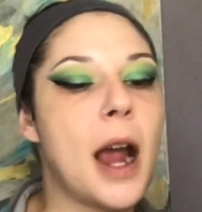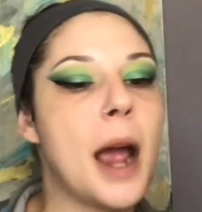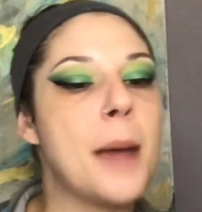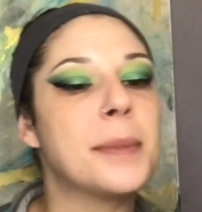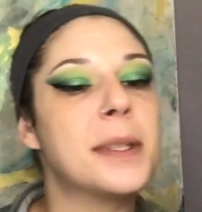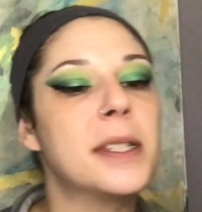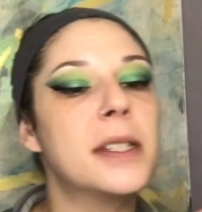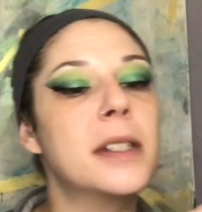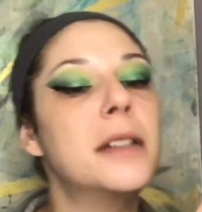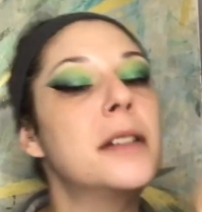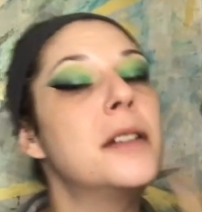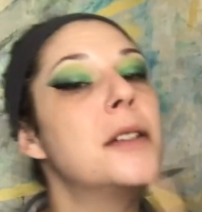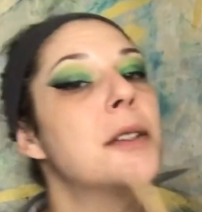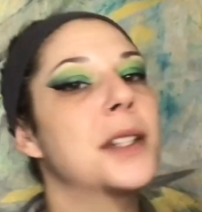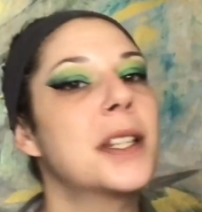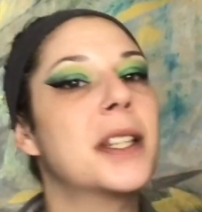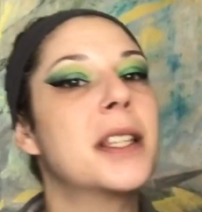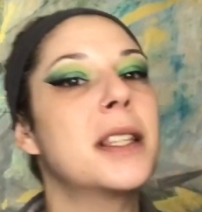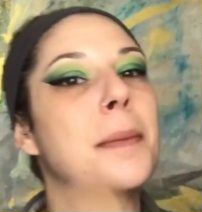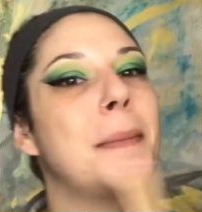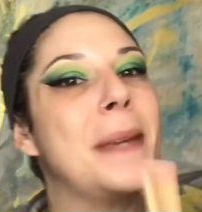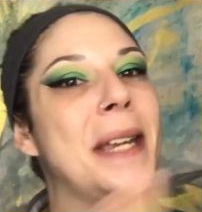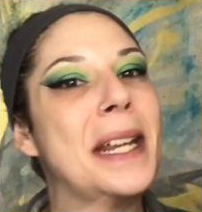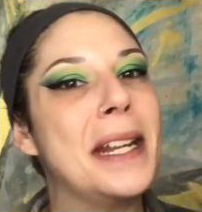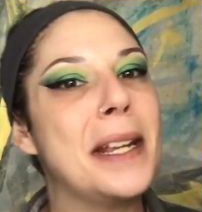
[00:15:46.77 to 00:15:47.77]
I'm still using
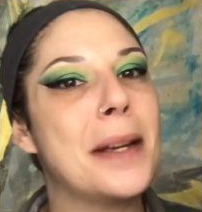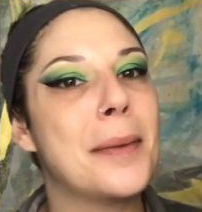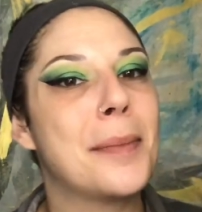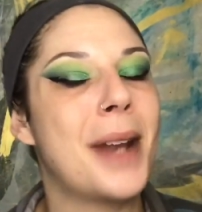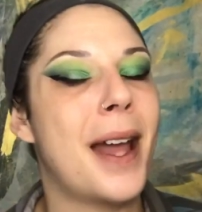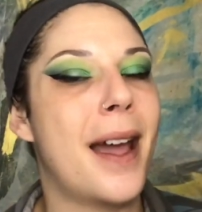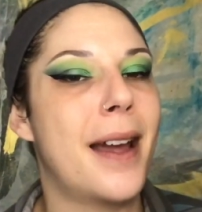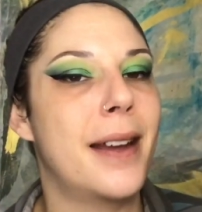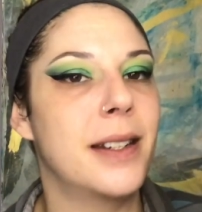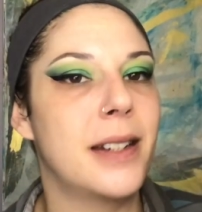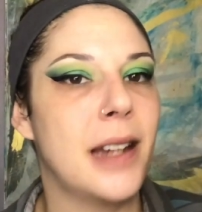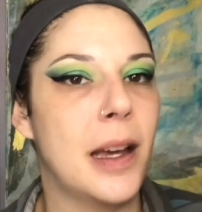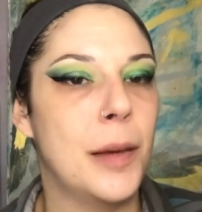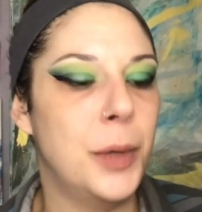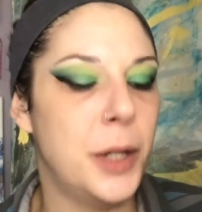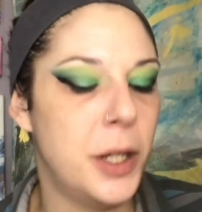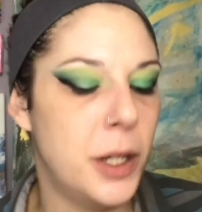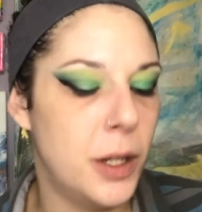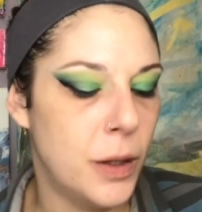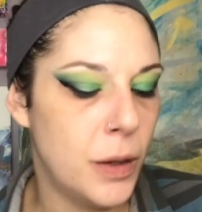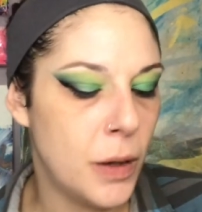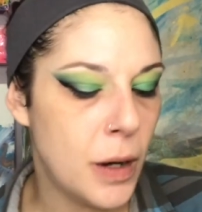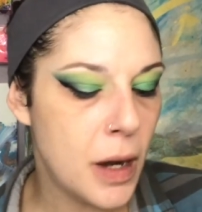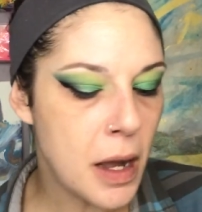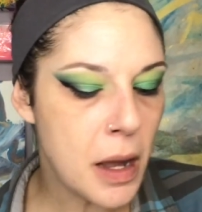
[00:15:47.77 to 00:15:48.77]
the medium
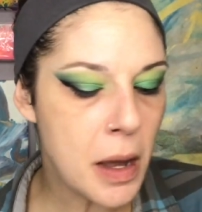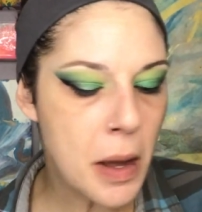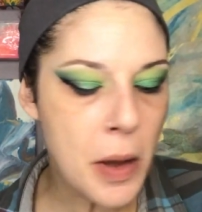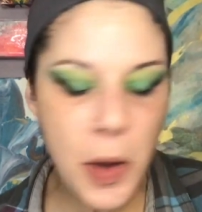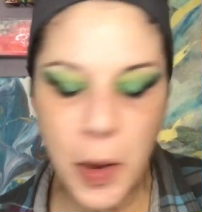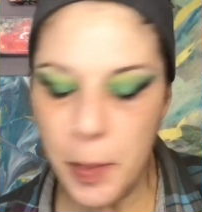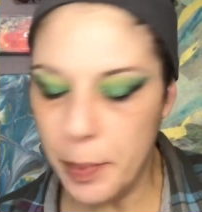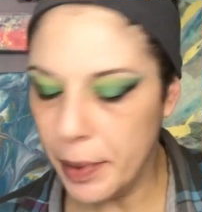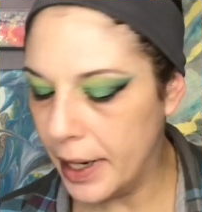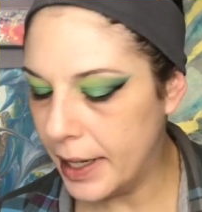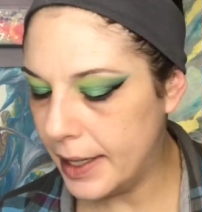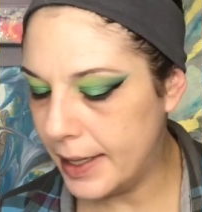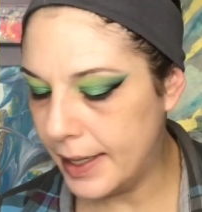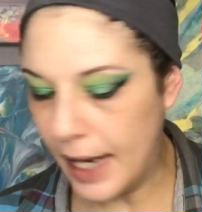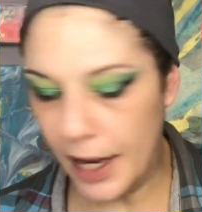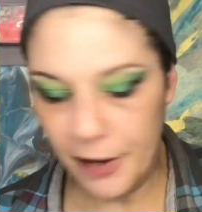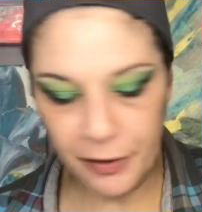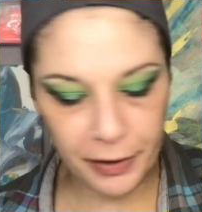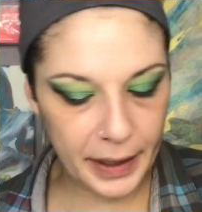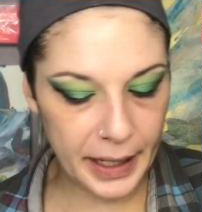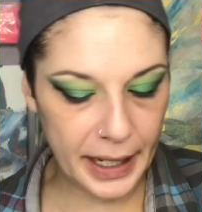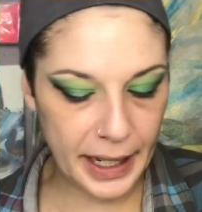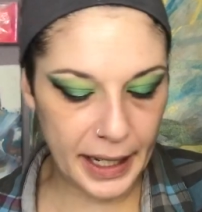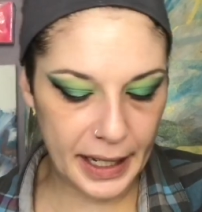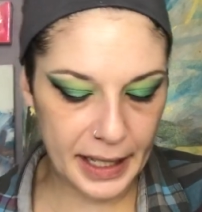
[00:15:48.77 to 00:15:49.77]
9W, but it's
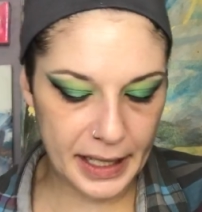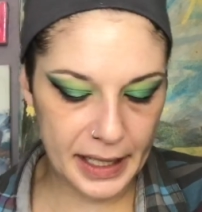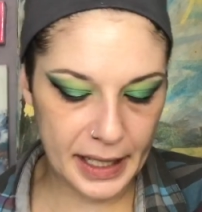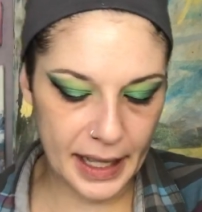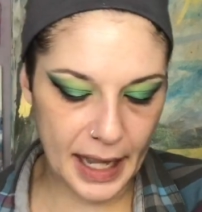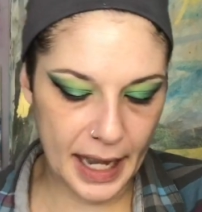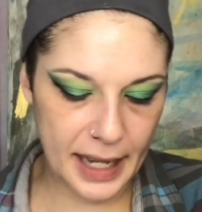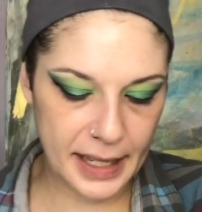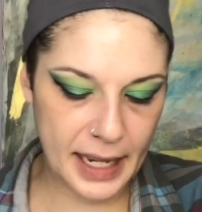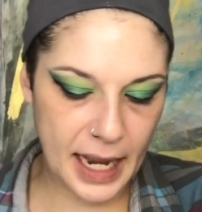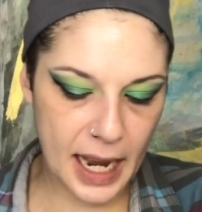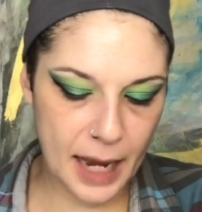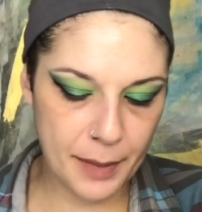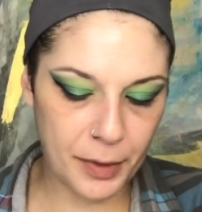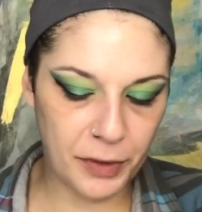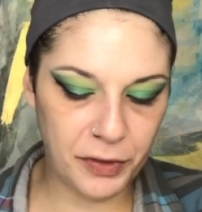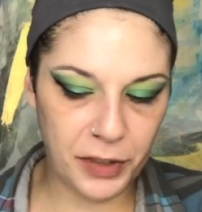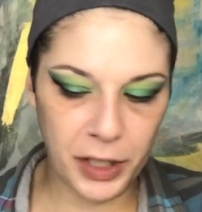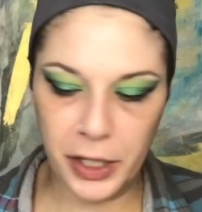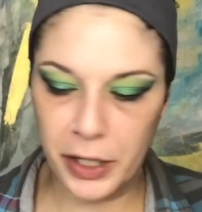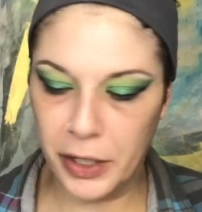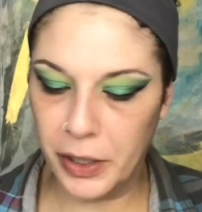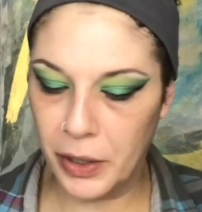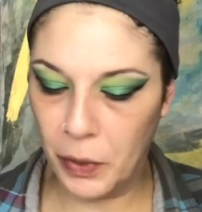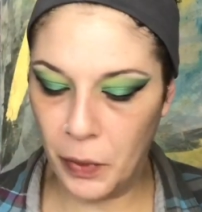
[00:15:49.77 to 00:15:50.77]
definitely getting to that time of
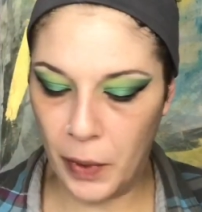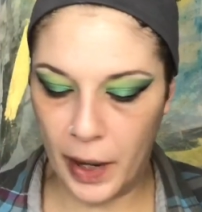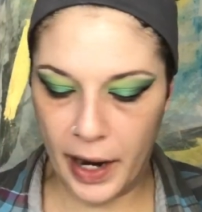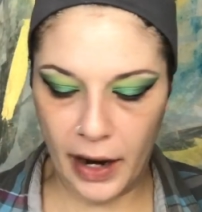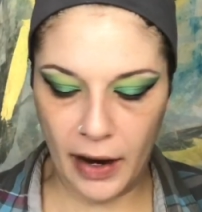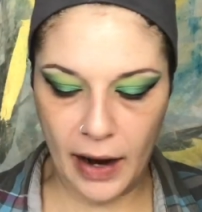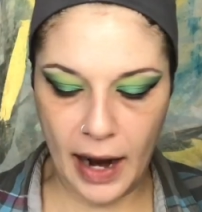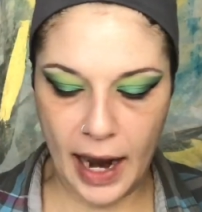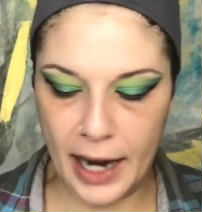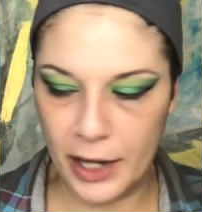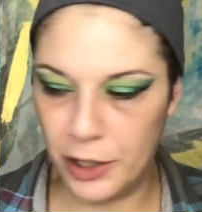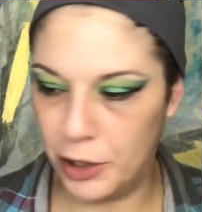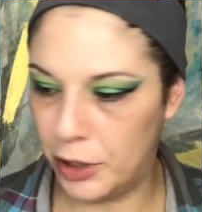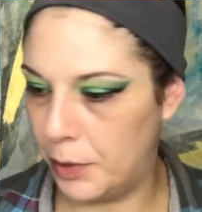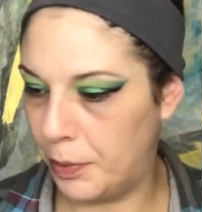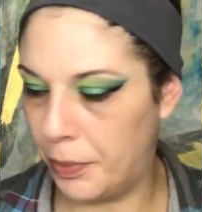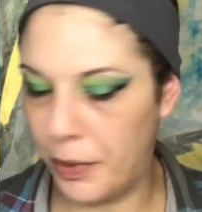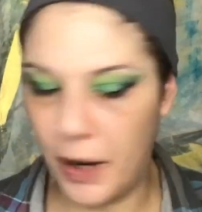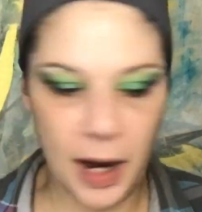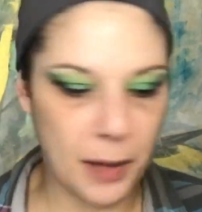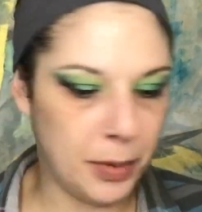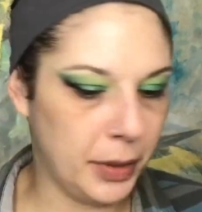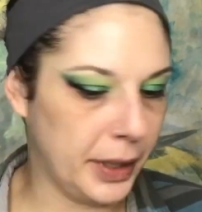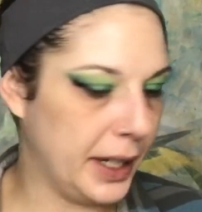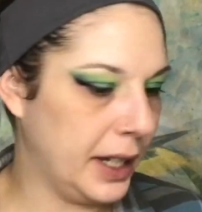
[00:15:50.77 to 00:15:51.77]
year where I should
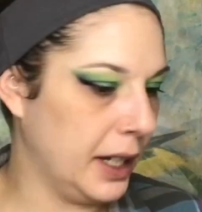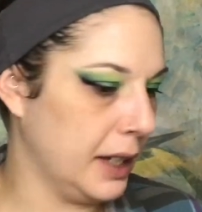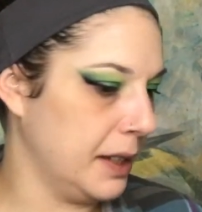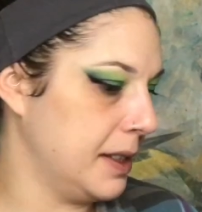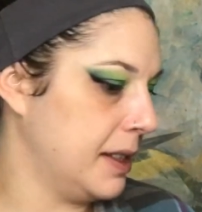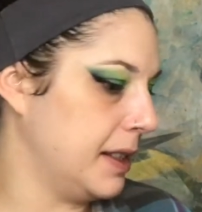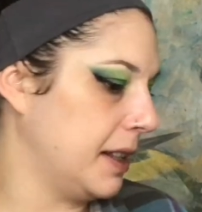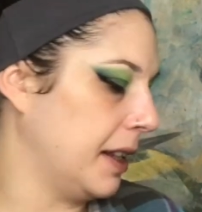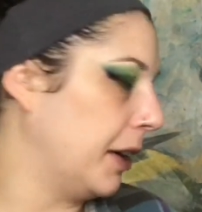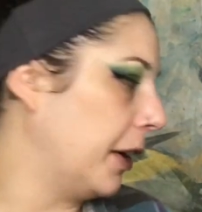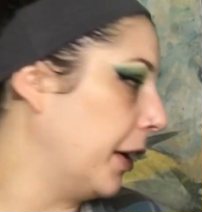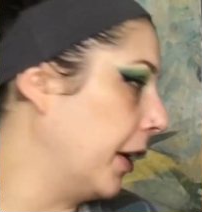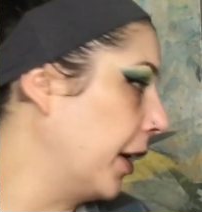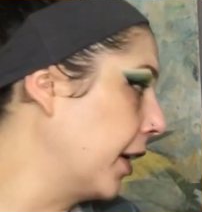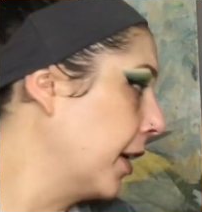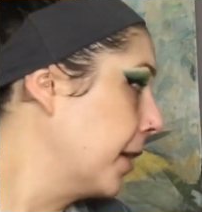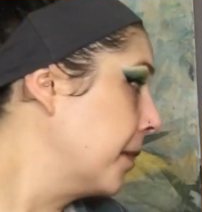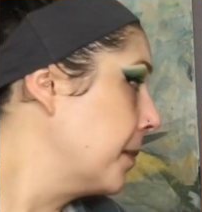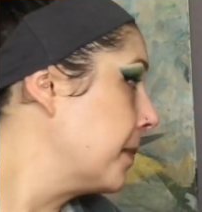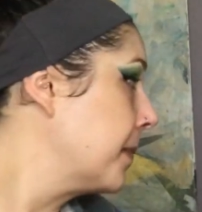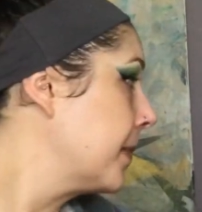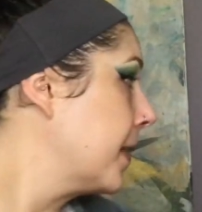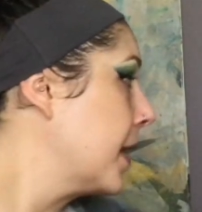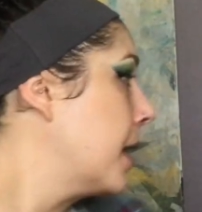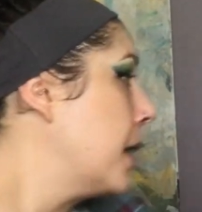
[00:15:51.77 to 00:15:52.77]
probably consider
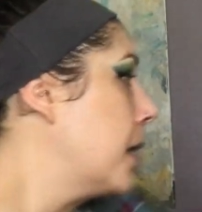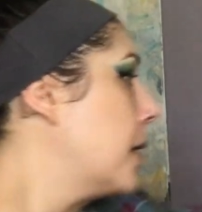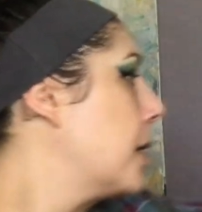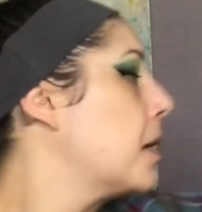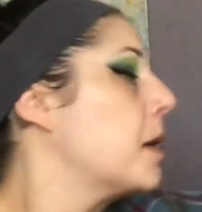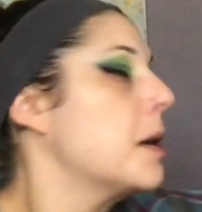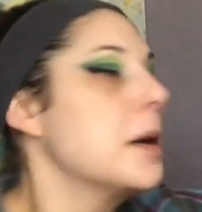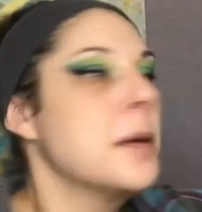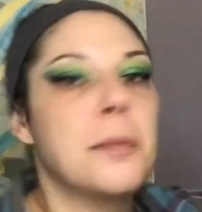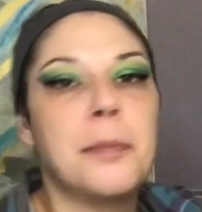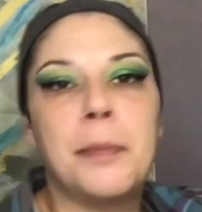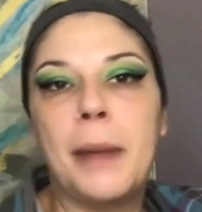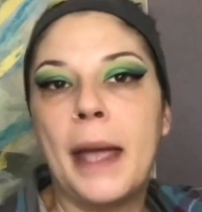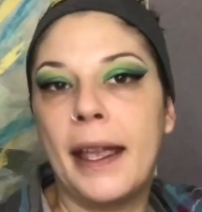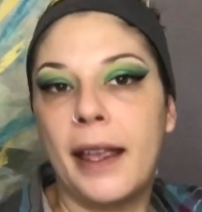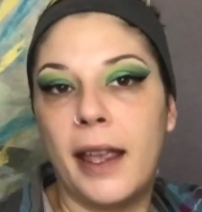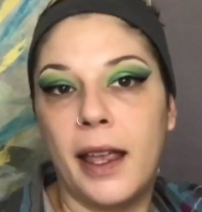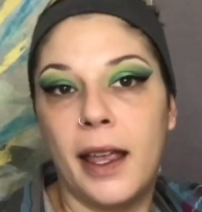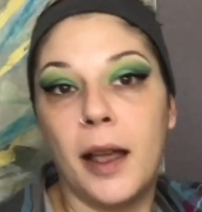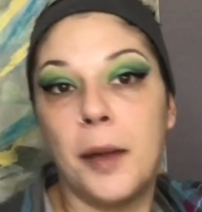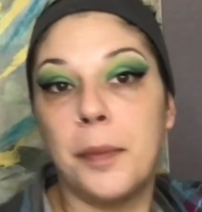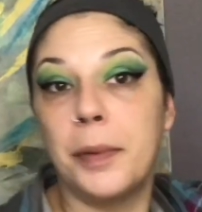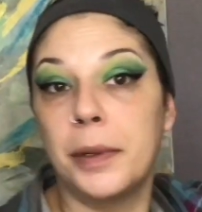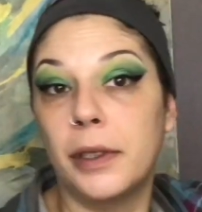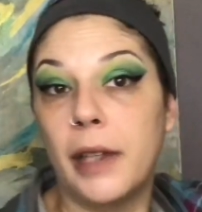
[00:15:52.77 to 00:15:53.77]

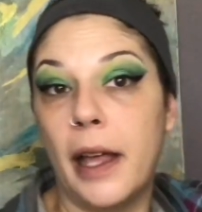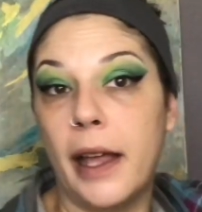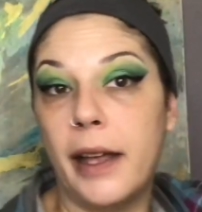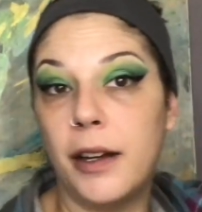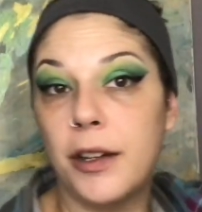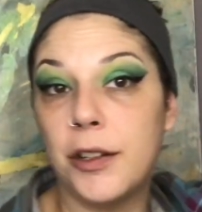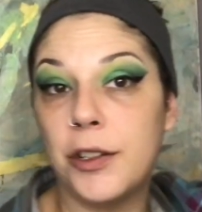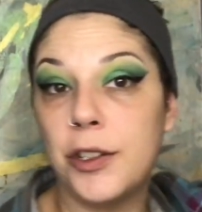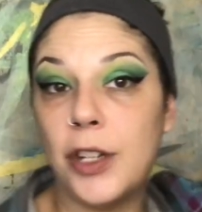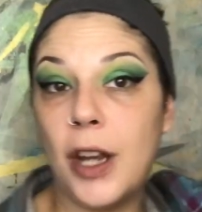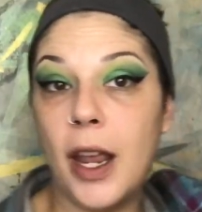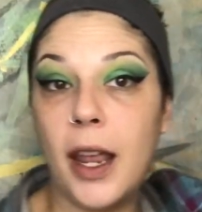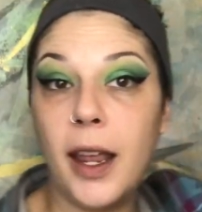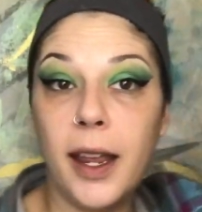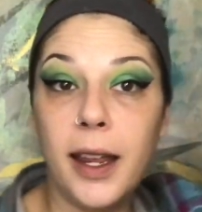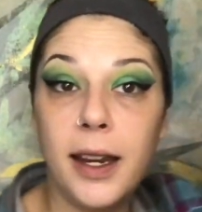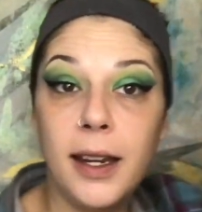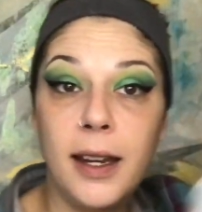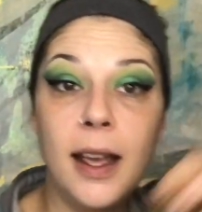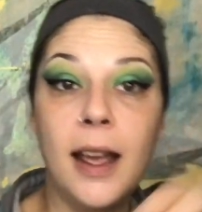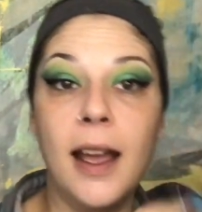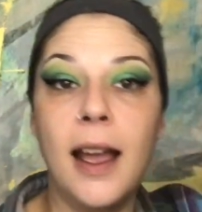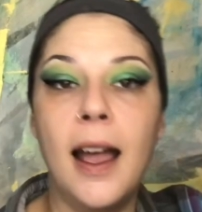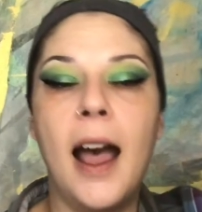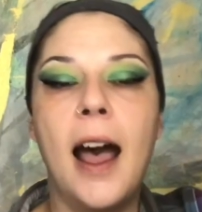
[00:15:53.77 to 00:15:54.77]
picking up a lighter
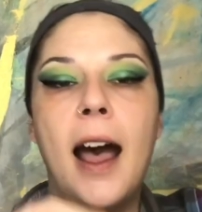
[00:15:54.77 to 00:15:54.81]
shade.